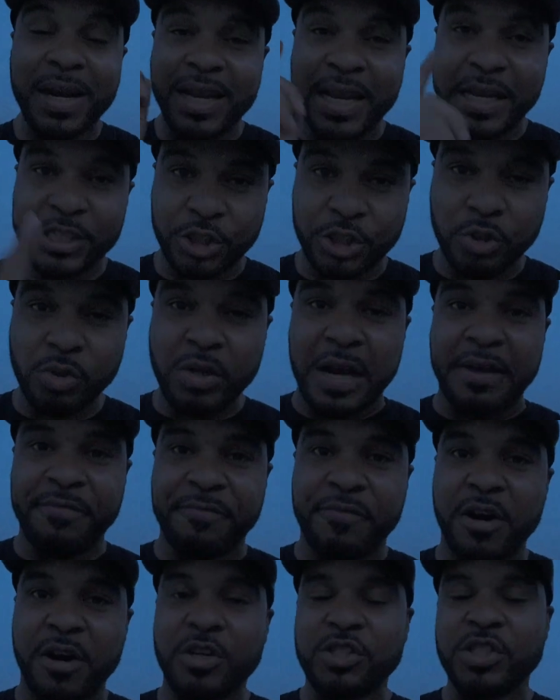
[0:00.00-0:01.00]
Let's do that
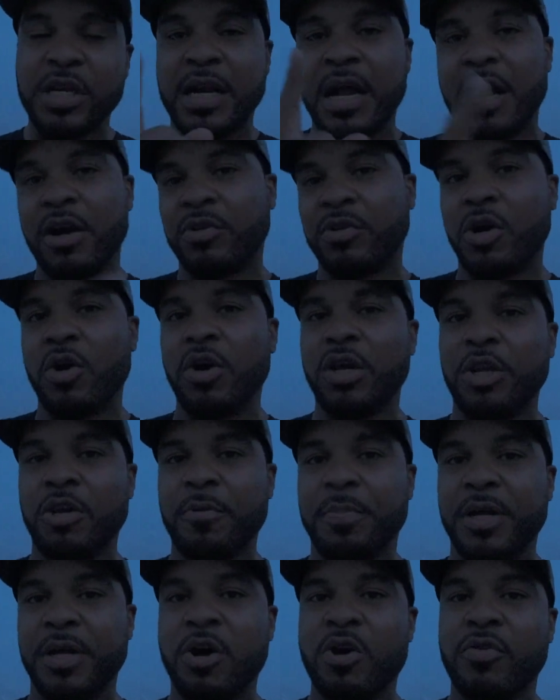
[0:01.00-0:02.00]
first, and I'll go a
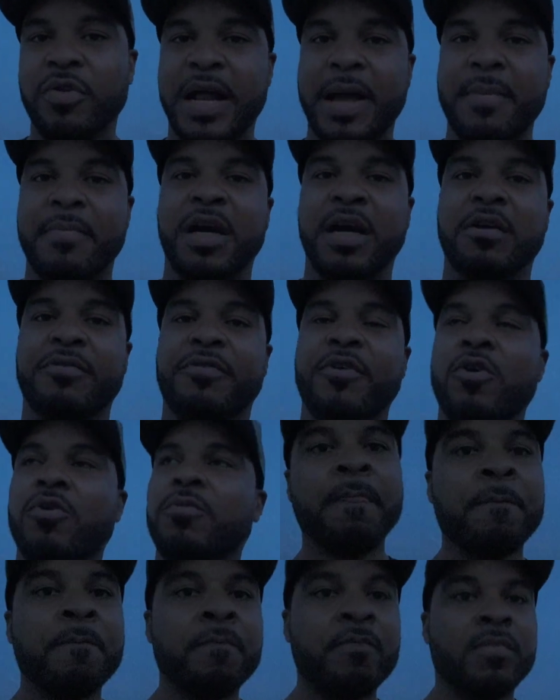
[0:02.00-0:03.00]
little bit over that
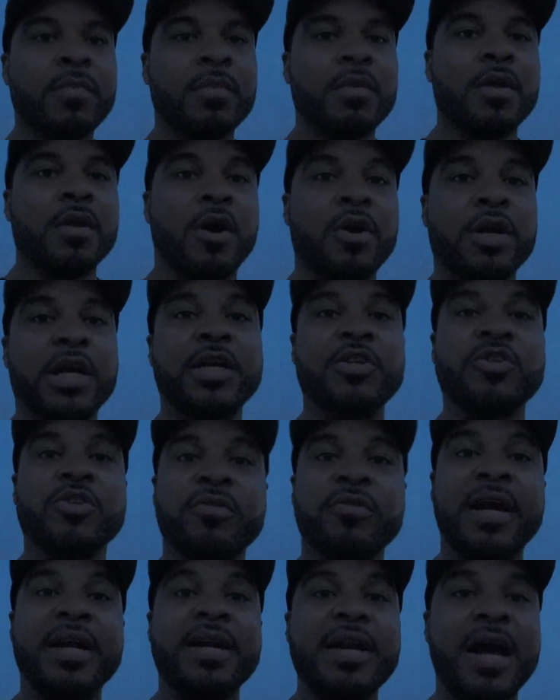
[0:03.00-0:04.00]
microphone. Okay,
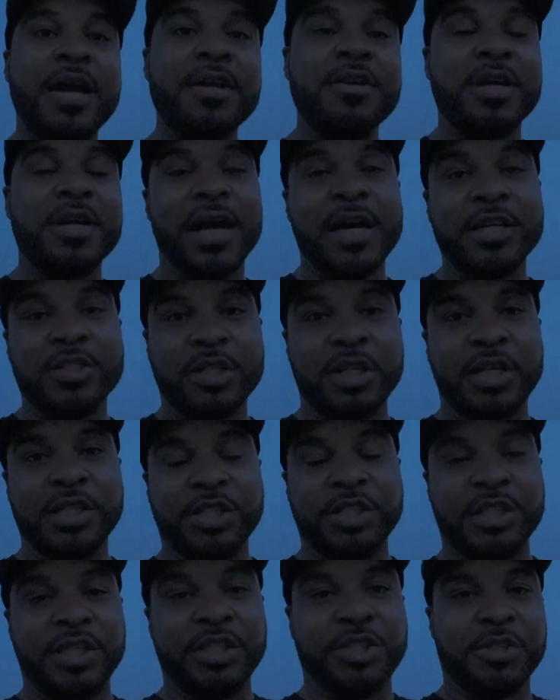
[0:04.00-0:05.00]
so right now you guys
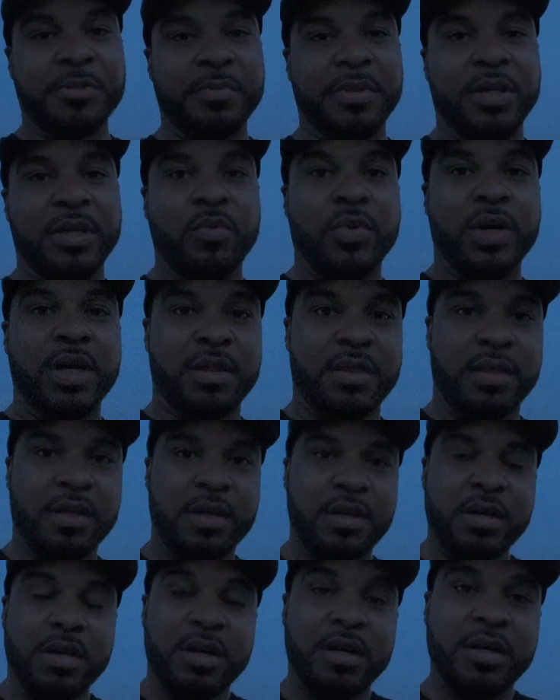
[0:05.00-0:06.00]
listening to me with
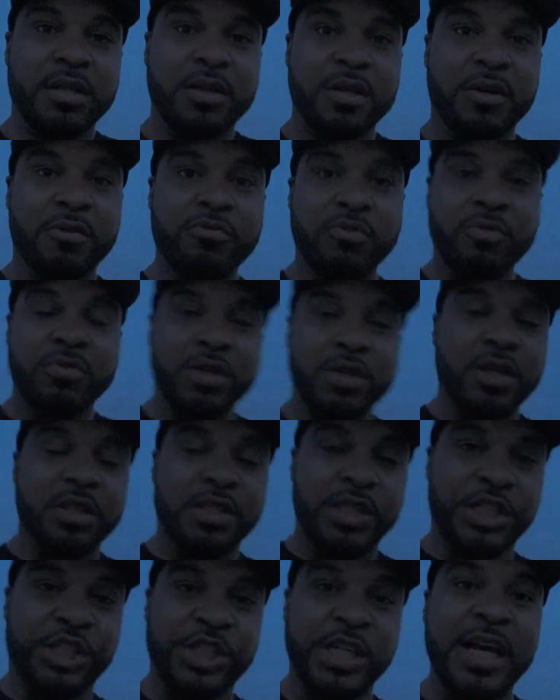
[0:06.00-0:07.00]
the
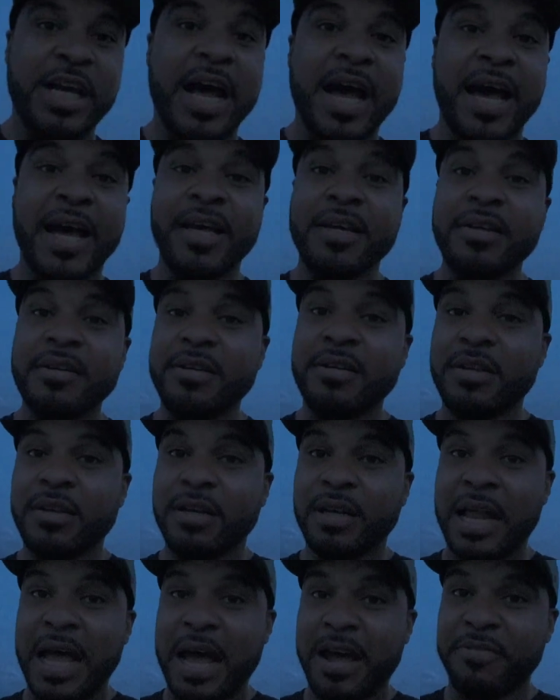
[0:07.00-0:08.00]
DJI
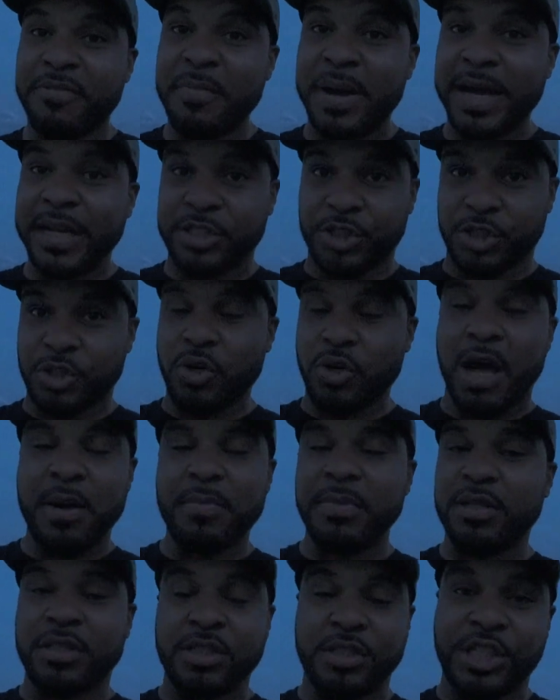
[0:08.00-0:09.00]
Lav mic 2,
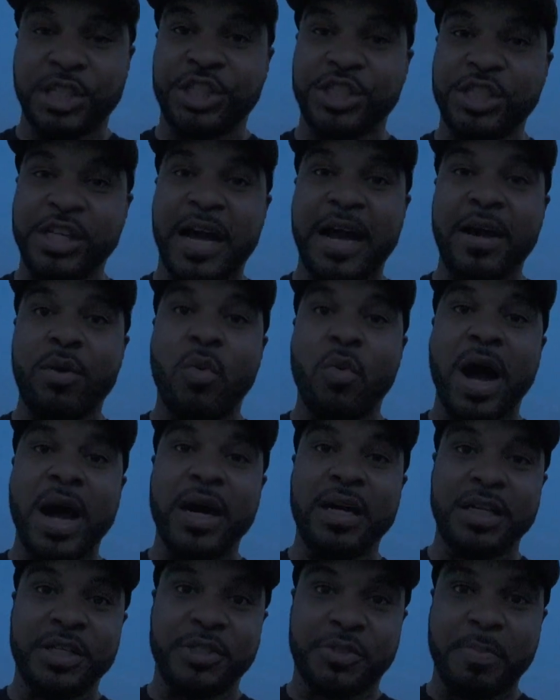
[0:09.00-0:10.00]
the DJI
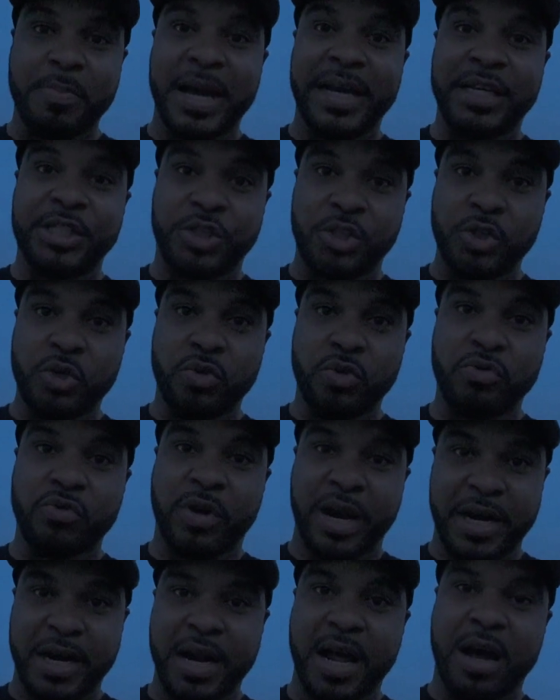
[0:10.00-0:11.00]
wireless mic 2
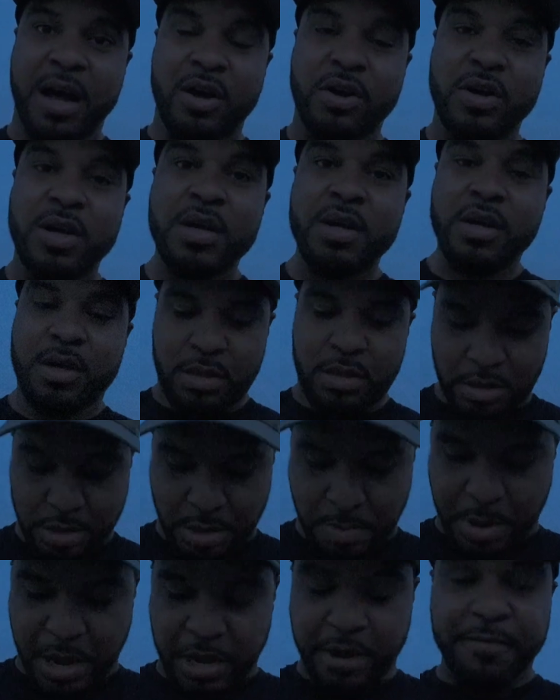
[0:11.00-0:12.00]
right now.
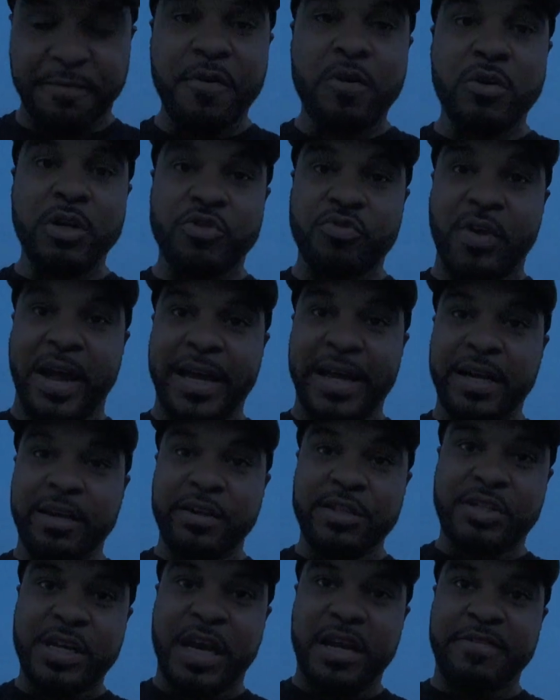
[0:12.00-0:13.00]
The microphone is right
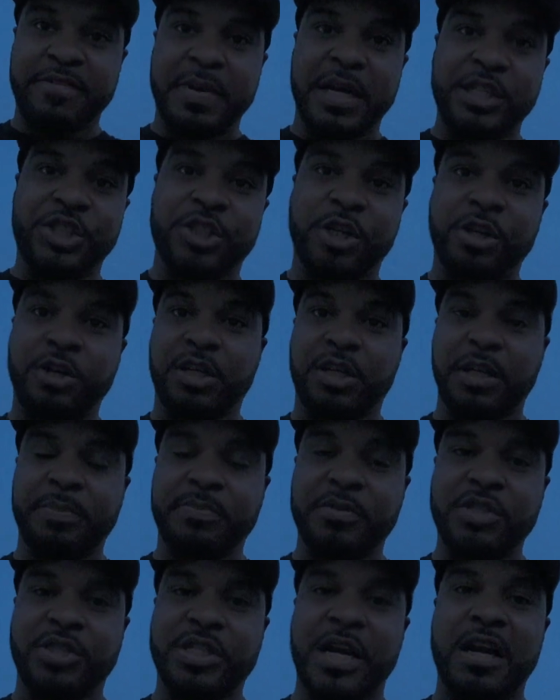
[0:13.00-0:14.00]
here inside of my shirt,
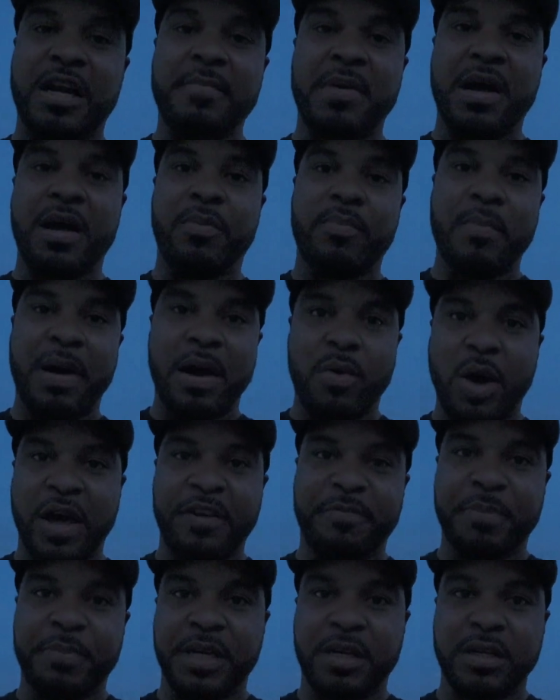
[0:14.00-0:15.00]
clipped inside of my
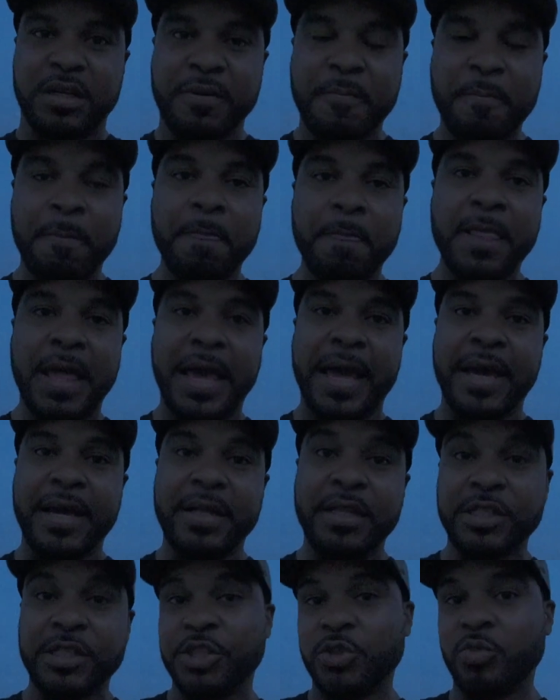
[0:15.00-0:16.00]
wife beater,
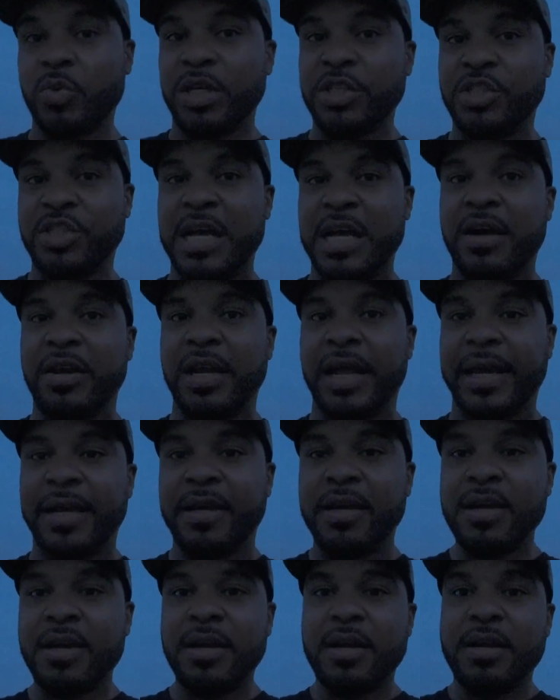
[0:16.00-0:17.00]
and this is what it sounds
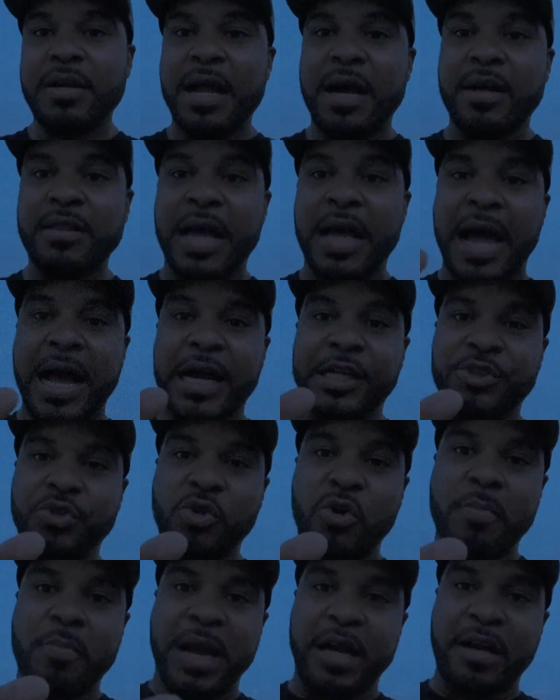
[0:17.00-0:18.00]
like. Now the
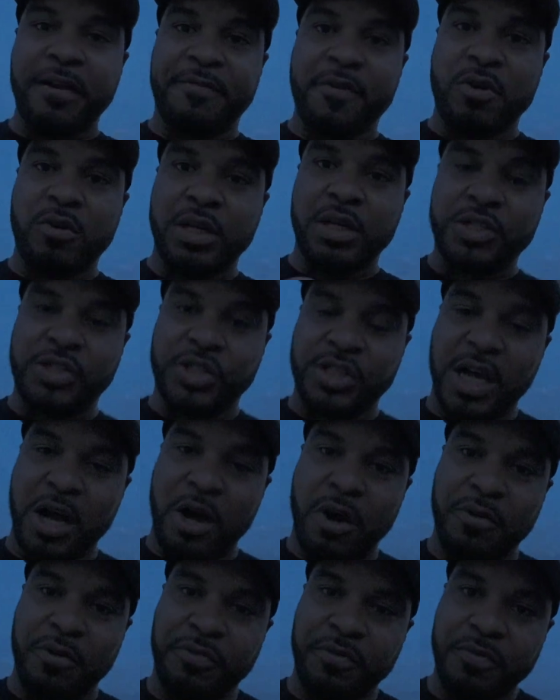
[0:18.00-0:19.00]
actual microphone
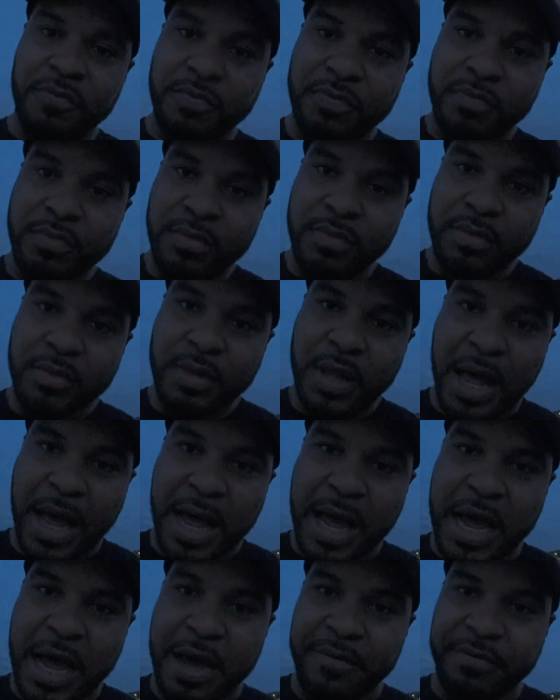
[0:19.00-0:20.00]
itself,
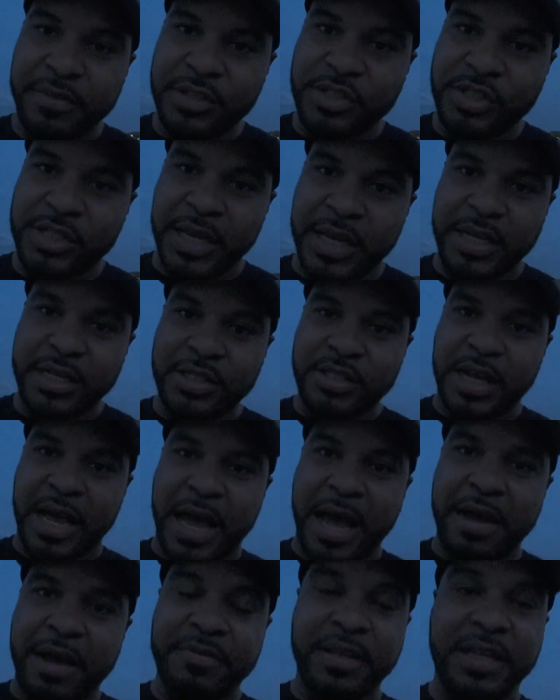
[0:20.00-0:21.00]
I have the settings that
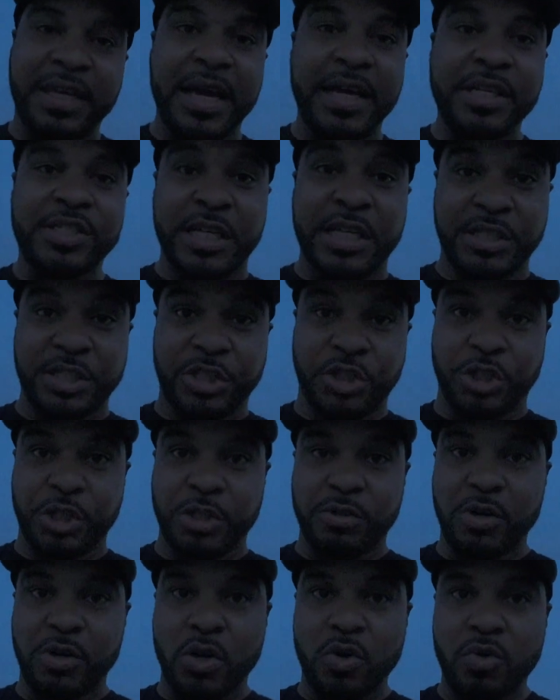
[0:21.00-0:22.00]
I have the gain set to
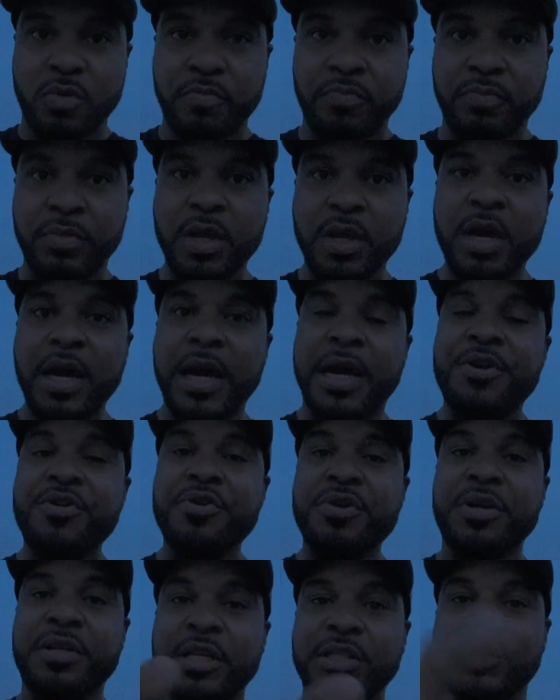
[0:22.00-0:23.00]
0, and
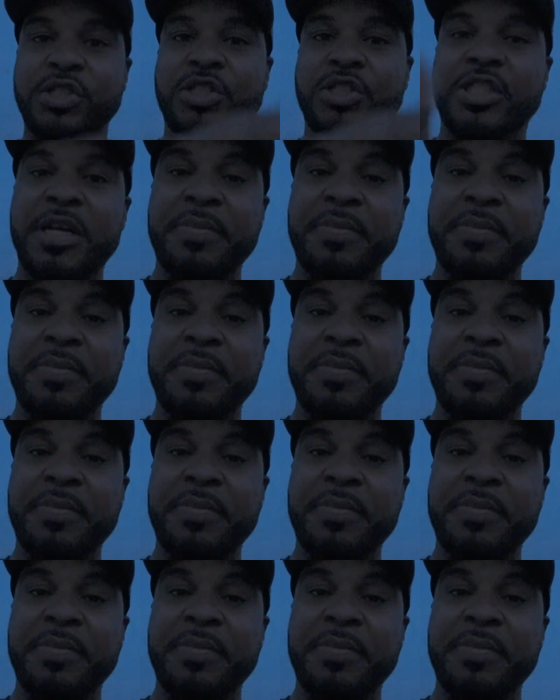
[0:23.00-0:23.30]
this is